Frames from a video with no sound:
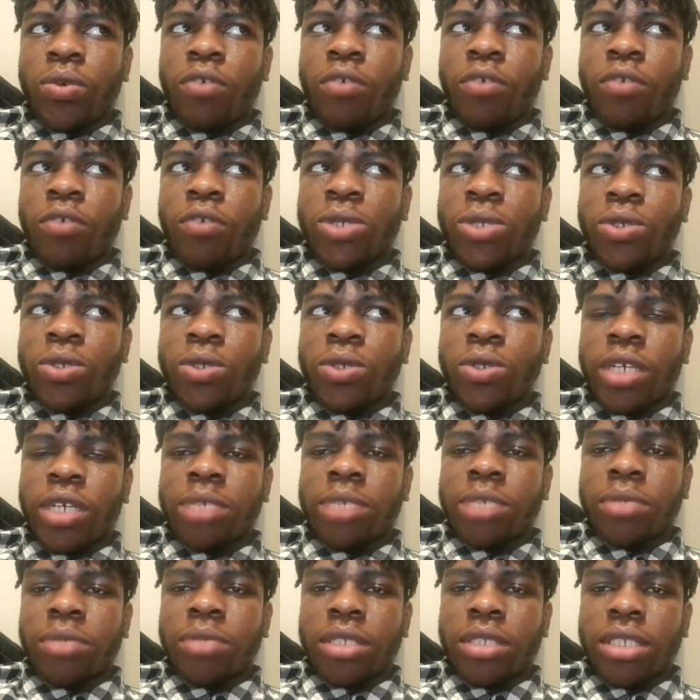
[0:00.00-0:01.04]
me to grasp
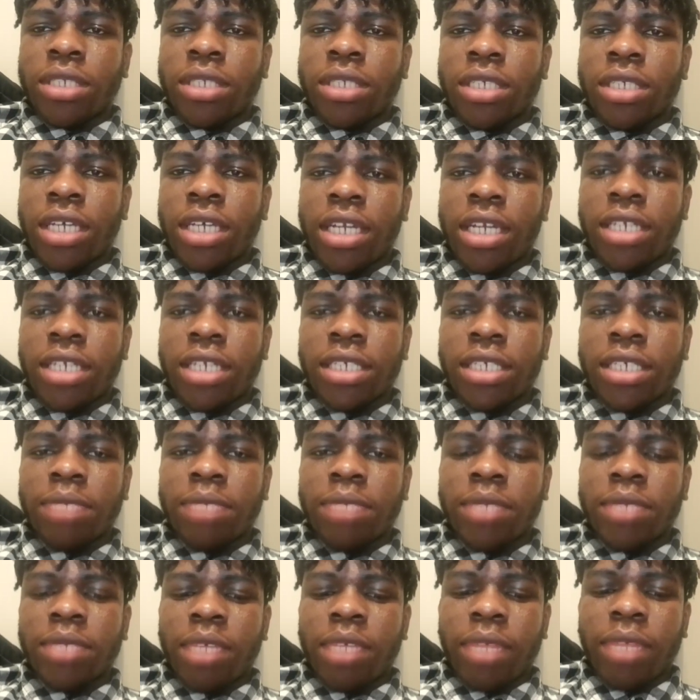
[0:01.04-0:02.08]
it. And at the same
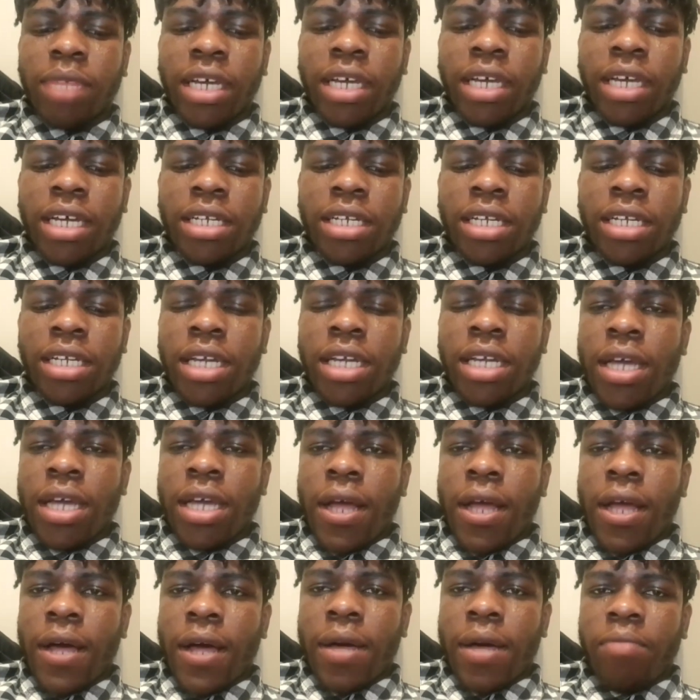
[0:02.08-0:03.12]
time, I had
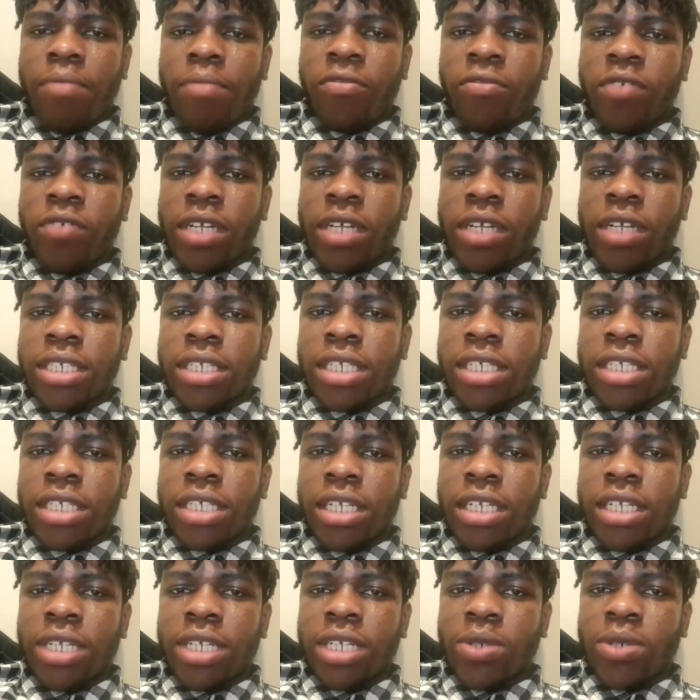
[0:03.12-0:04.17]
friends in
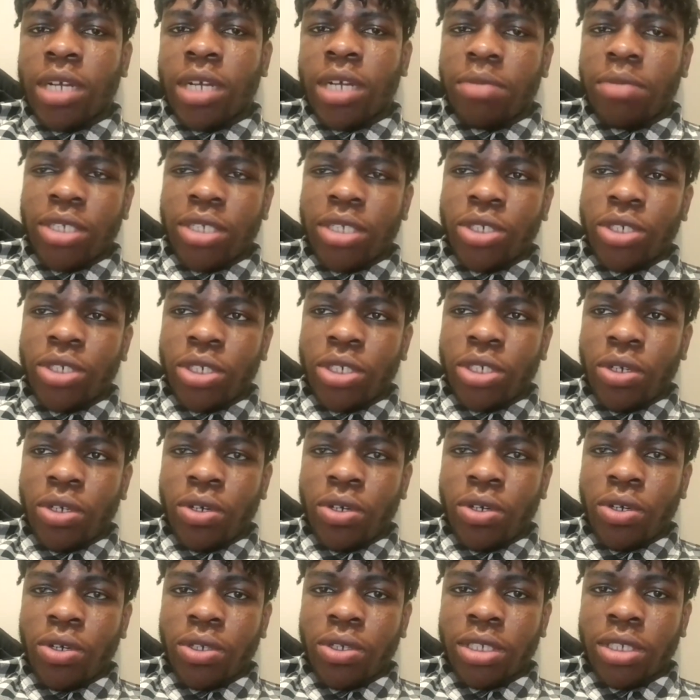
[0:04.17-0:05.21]
network administration
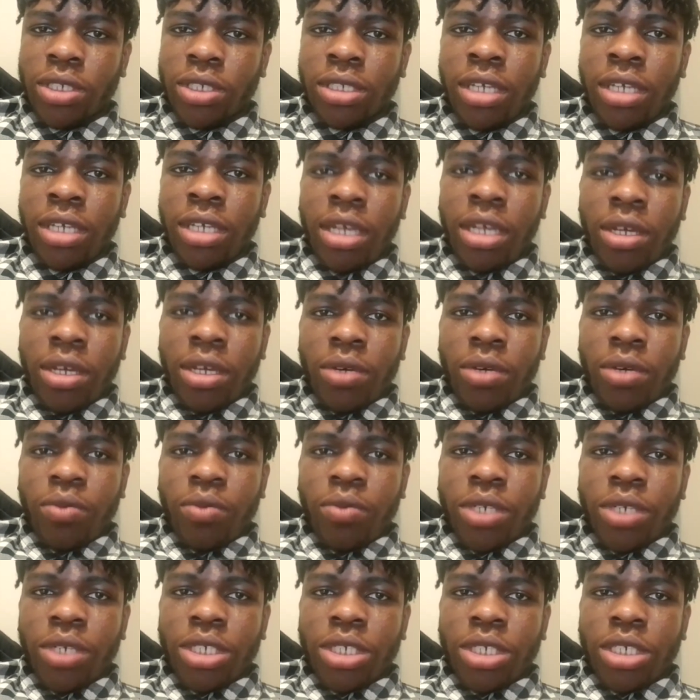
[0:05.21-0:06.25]
course,
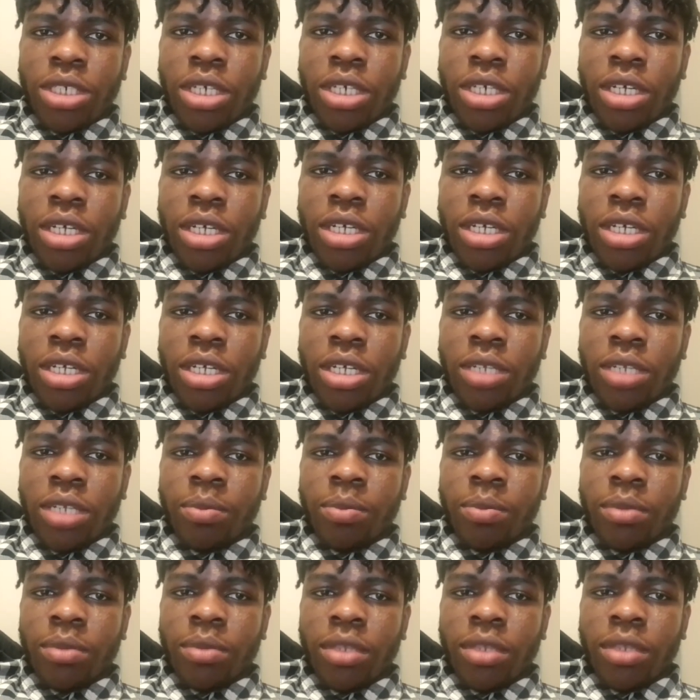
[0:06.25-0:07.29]
which
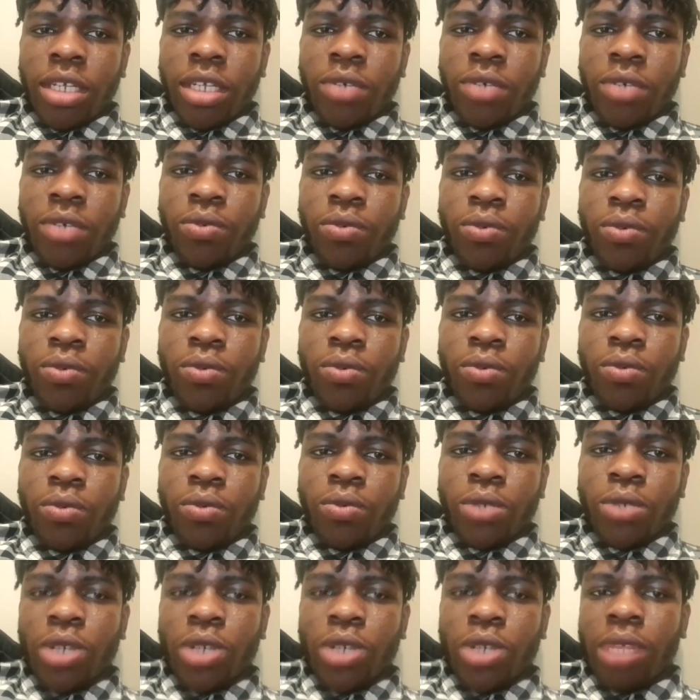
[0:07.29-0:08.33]
they will
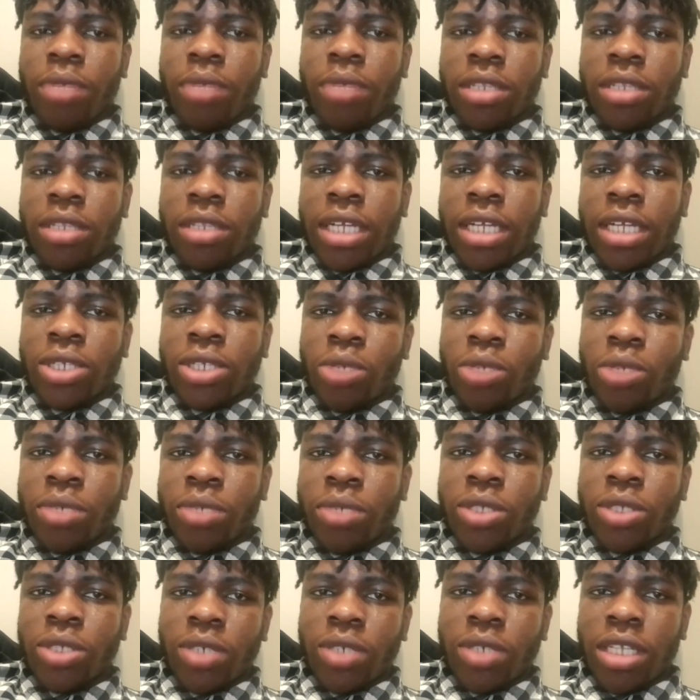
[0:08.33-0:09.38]
talk about like
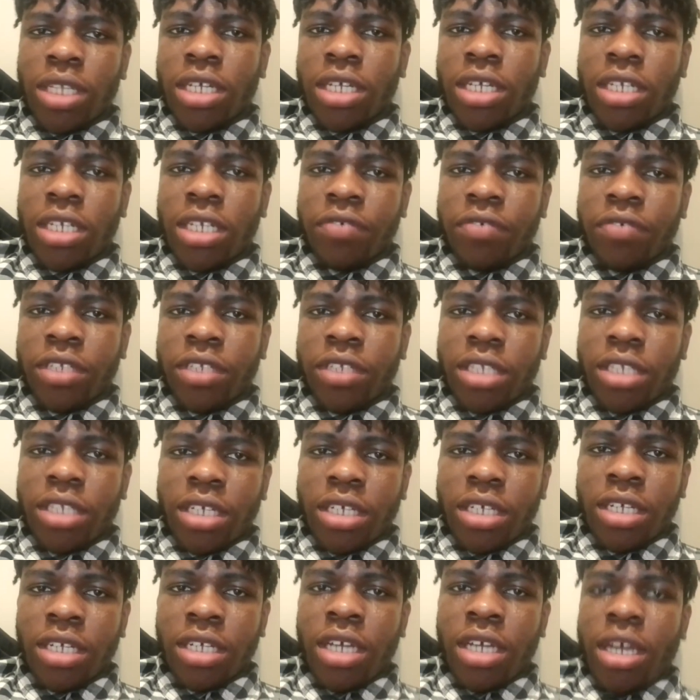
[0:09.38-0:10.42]
topics together and everything.